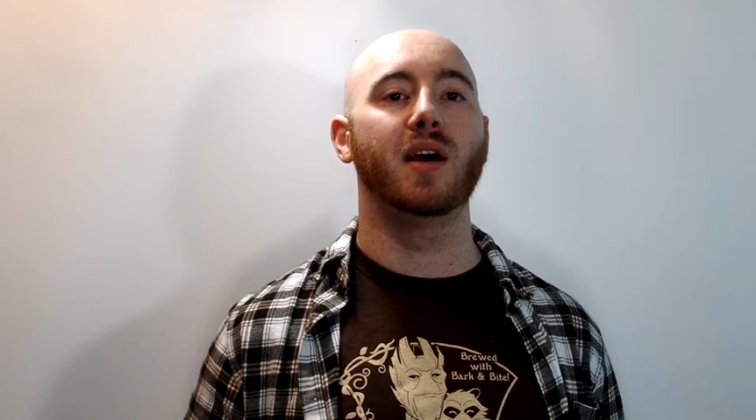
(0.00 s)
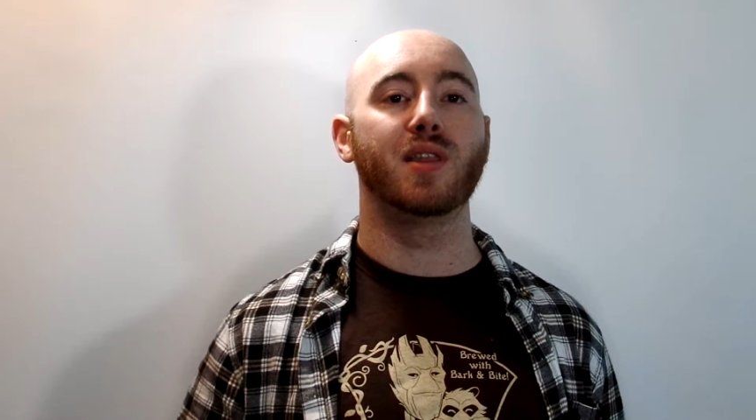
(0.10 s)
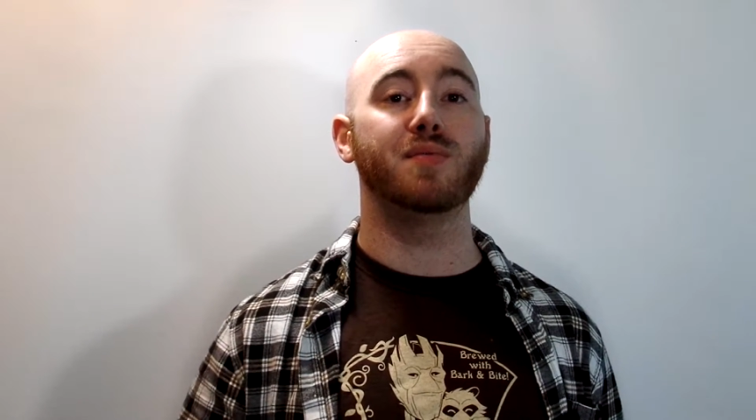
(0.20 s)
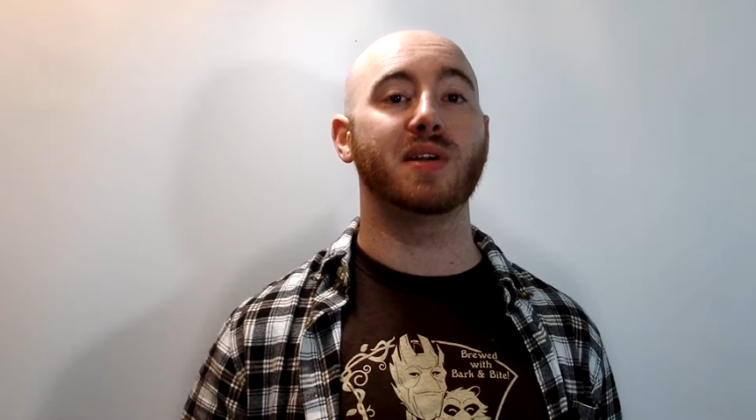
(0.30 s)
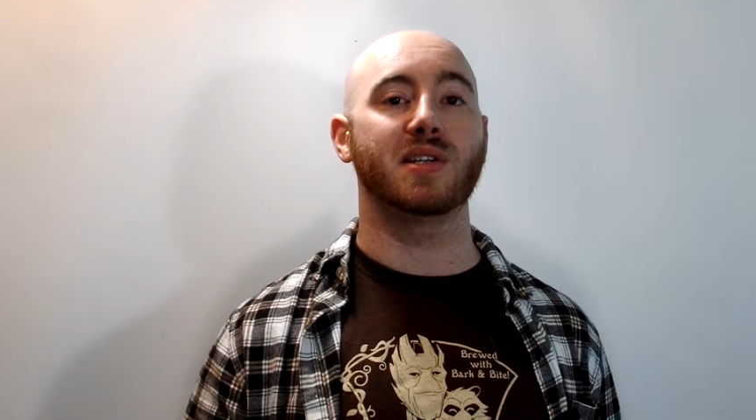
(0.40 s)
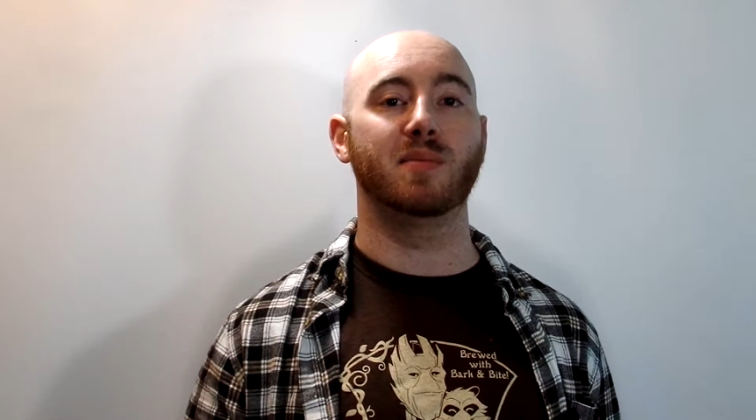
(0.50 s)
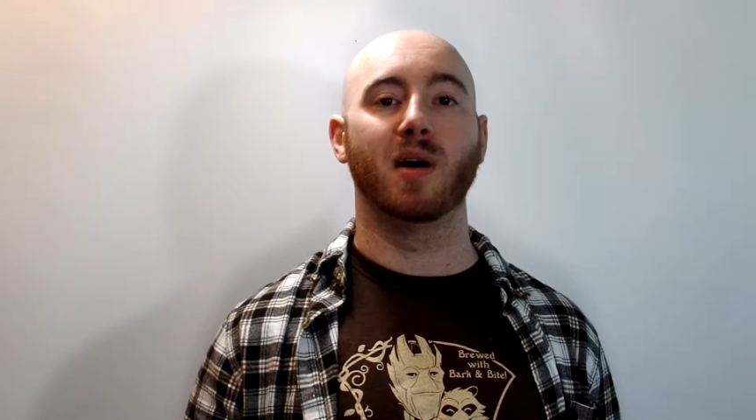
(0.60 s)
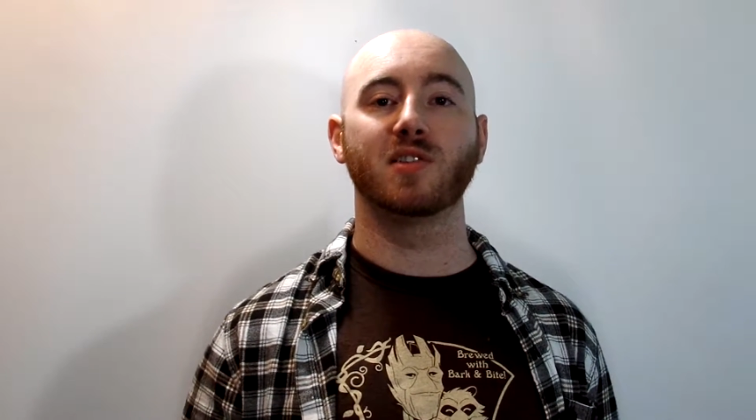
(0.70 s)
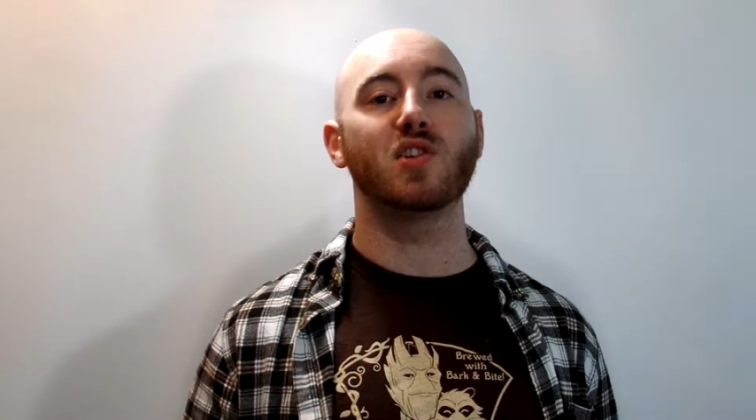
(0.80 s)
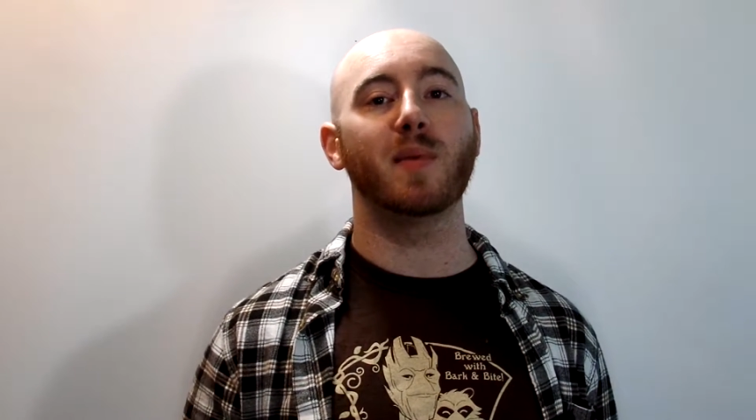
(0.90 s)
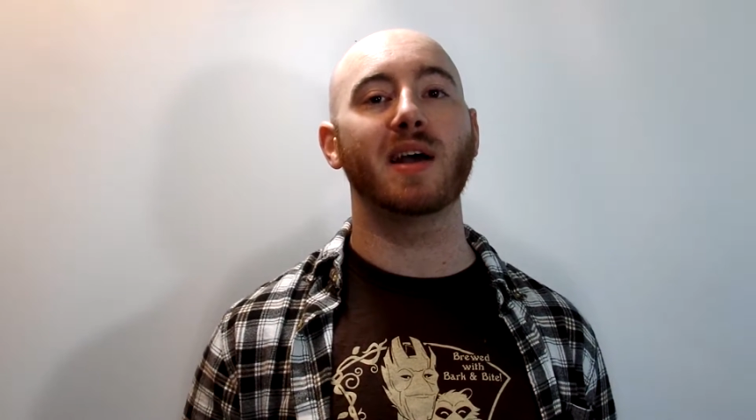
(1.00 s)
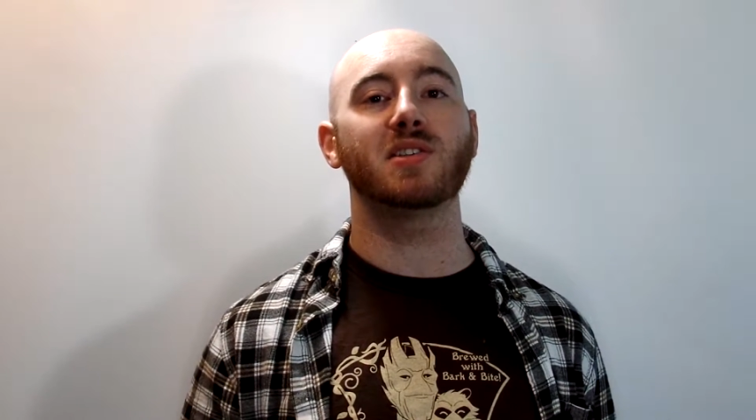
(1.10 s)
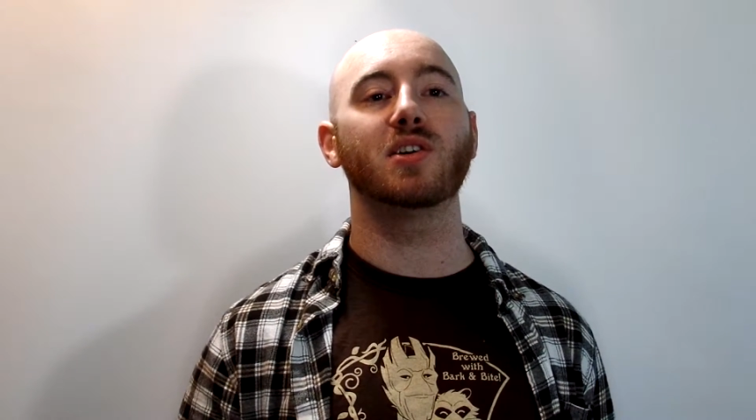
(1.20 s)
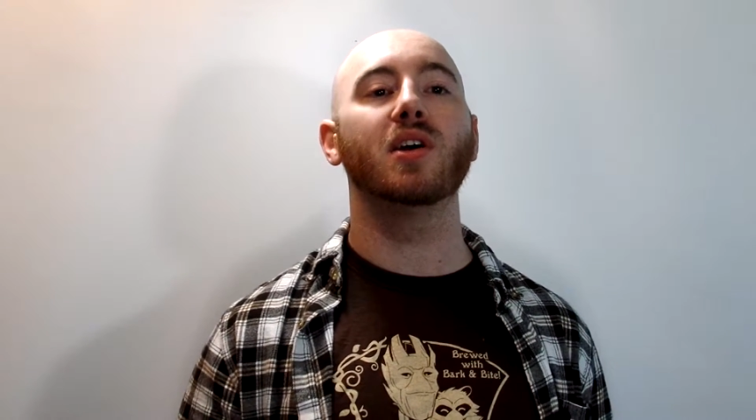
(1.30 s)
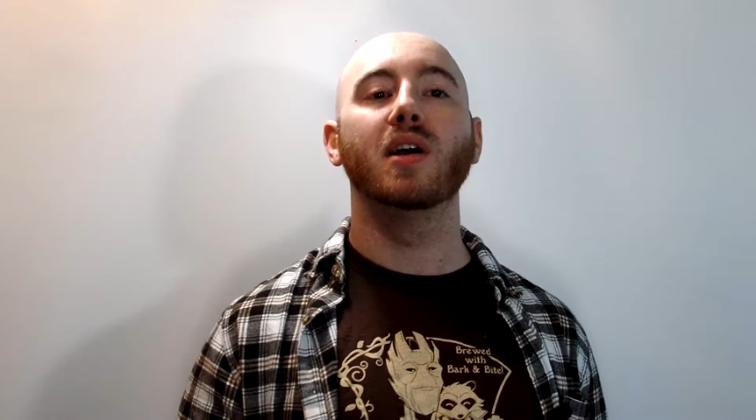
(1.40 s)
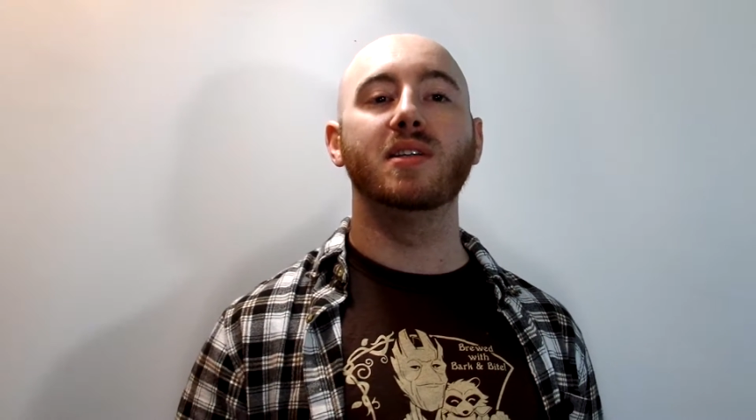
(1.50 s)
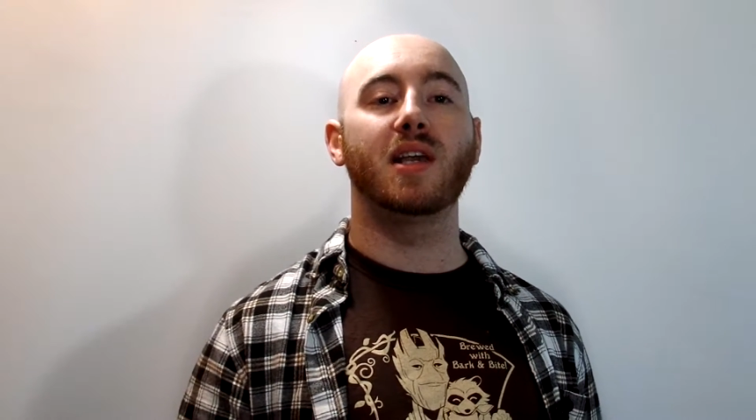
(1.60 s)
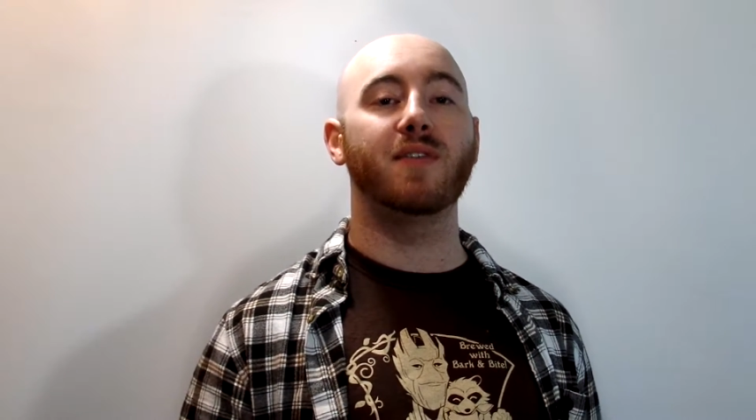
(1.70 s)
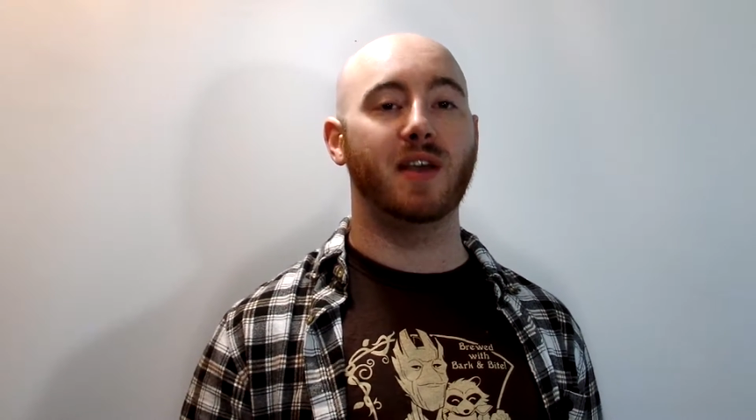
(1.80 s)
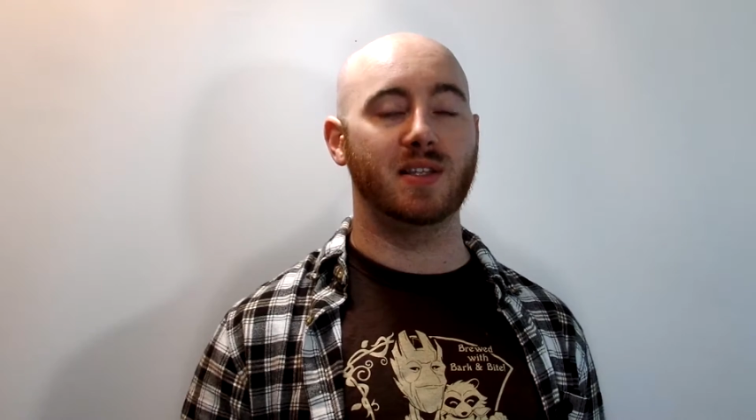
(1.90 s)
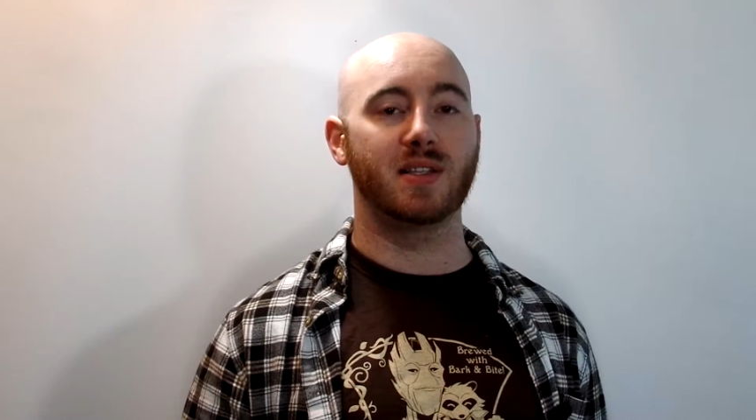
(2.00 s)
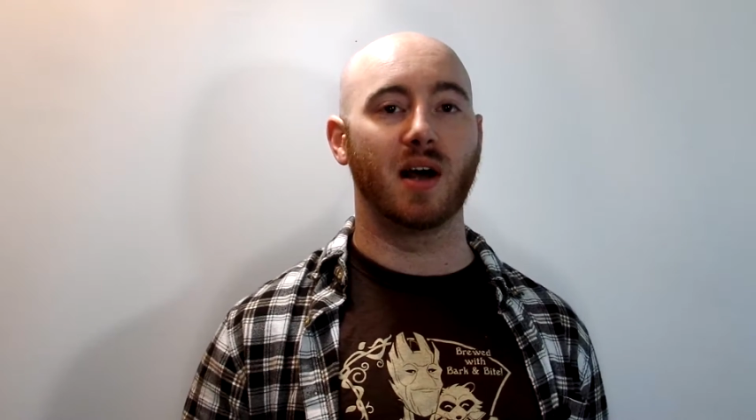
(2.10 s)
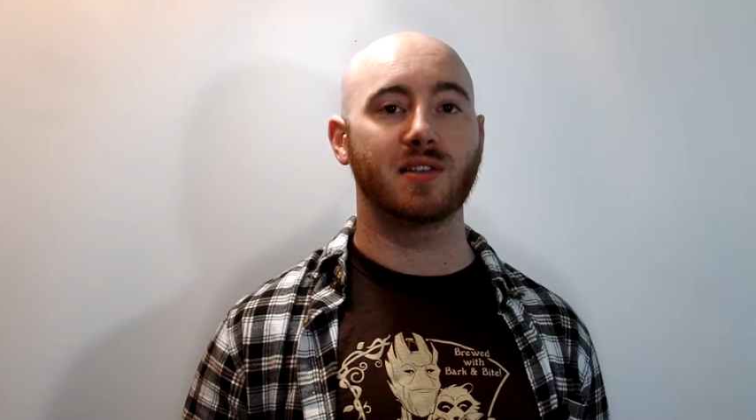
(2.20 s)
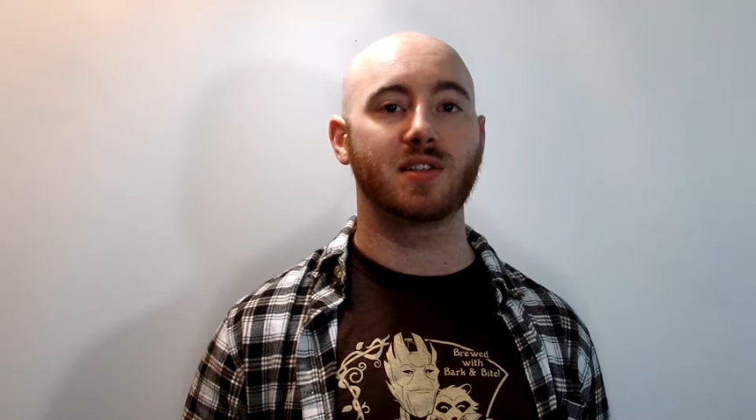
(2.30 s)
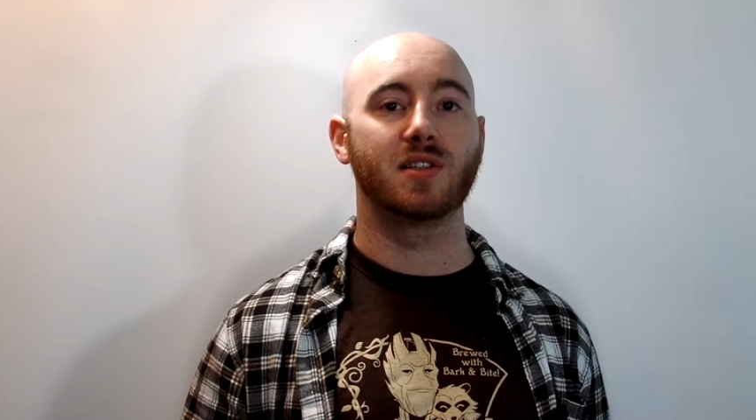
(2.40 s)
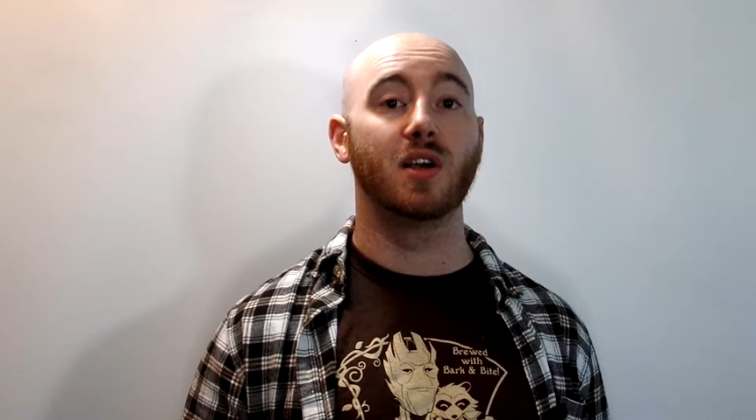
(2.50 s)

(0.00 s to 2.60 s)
the resident monster master, to give his thoughts.